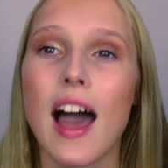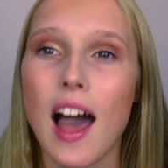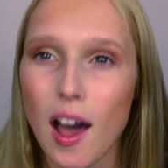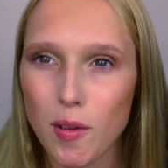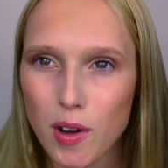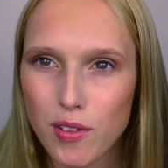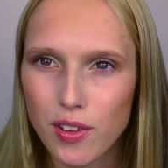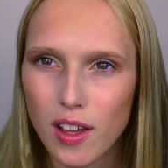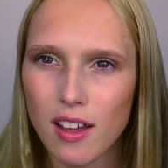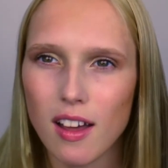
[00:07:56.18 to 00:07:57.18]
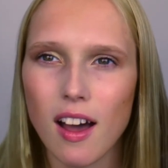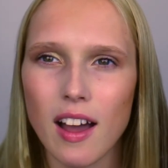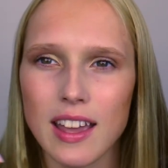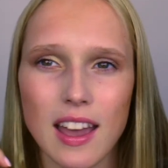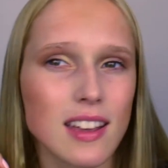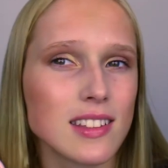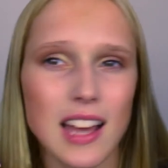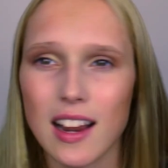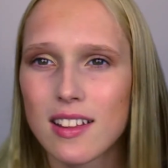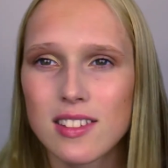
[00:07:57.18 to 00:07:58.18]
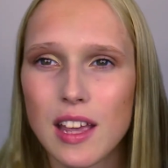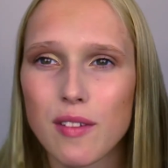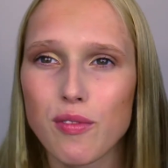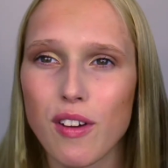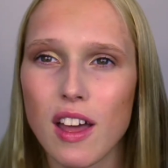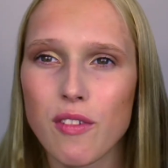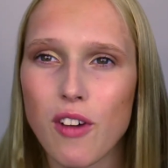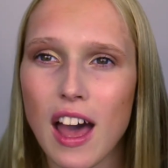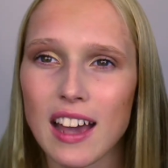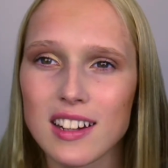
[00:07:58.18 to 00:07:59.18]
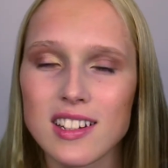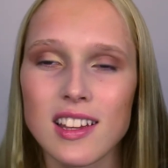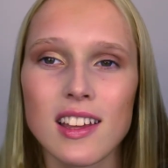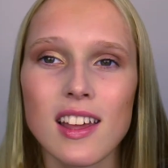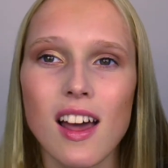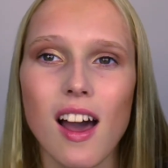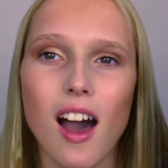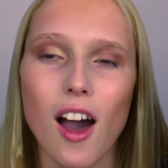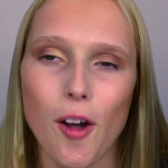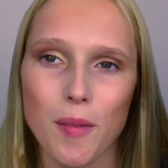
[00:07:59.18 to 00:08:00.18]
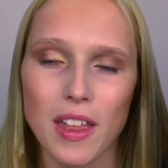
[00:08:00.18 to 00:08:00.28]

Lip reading: However, I get exactly the same effect and